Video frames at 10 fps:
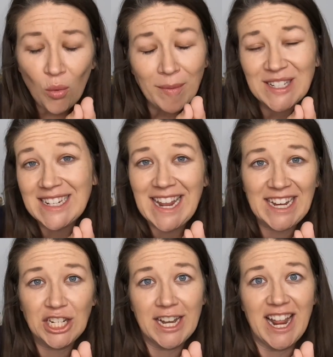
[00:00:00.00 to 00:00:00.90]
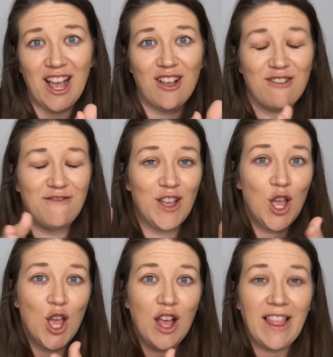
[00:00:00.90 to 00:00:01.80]
representation of
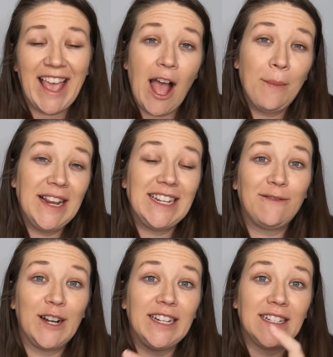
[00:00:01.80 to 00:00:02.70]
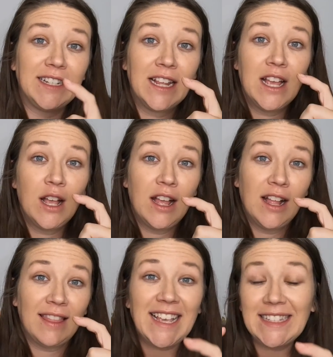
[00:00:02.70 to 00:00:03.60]
like how many different
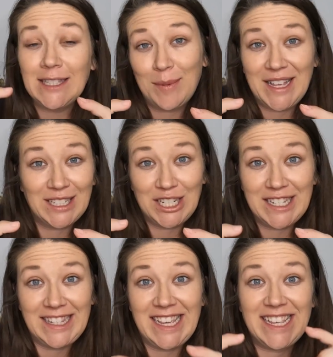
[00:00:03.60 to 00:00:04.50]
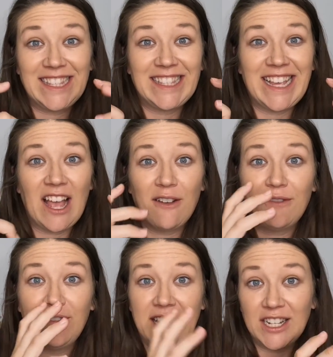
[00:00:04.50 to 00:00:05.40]
license plates she sees
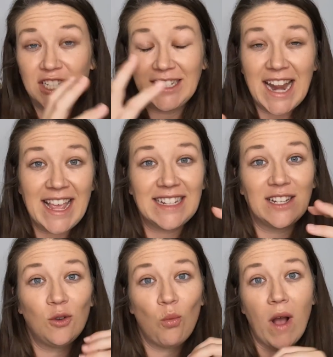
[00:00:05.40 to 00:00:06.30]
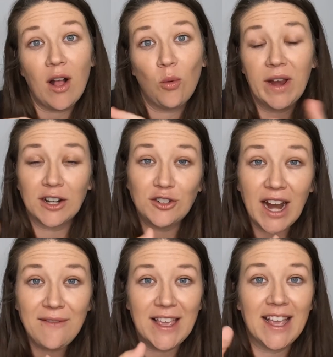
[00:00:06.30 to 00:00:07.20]
of each state while we're
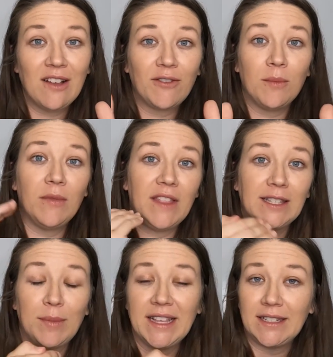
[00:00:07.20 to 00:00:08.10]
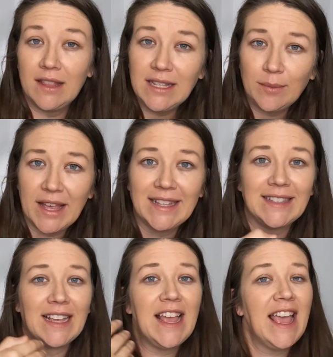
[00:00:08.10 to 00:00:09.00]
driving from this place to this
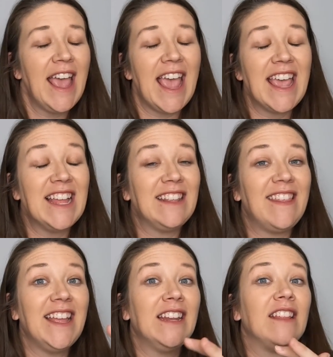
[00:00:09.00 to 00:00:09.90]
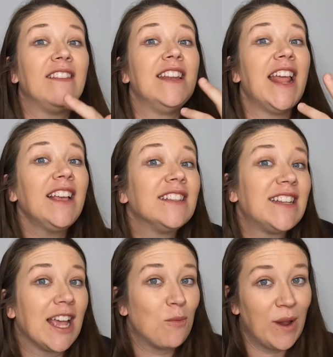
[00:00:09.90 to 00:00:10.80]
place. And then the
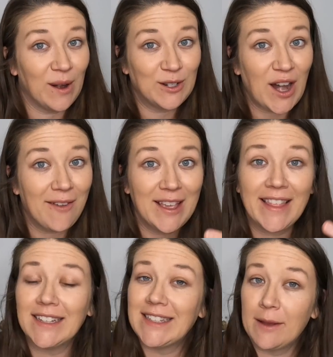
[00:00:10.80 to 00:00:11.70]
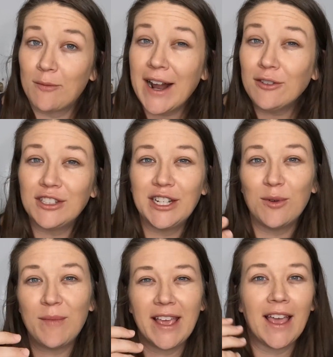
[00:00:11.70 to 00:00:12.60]
next time we are driving that same route, she
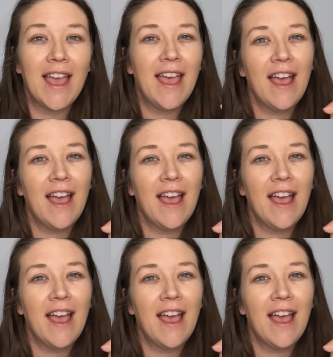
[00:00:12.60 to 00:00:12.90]
will make